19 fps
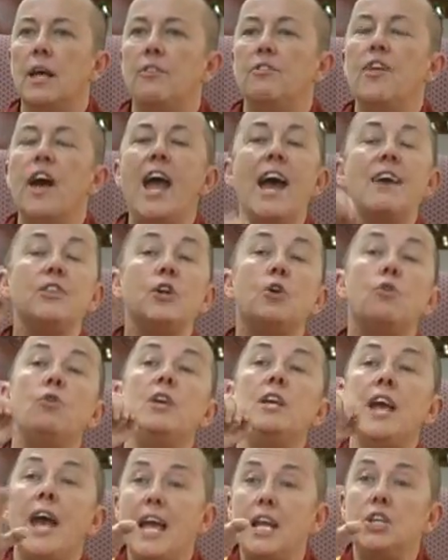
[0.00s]
They are the
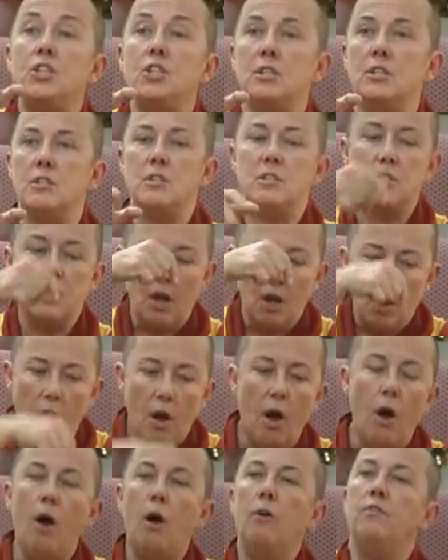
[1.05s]
creations
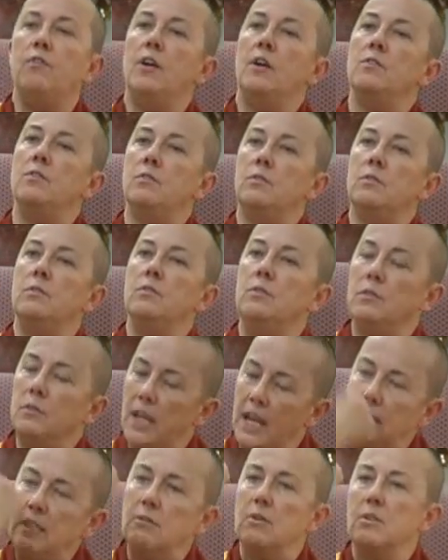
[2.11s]
of
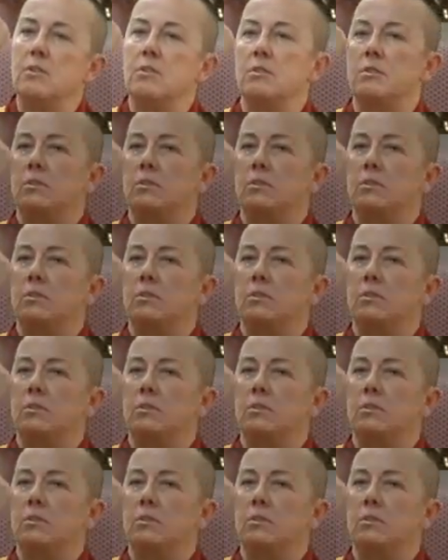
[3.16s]
ignorance.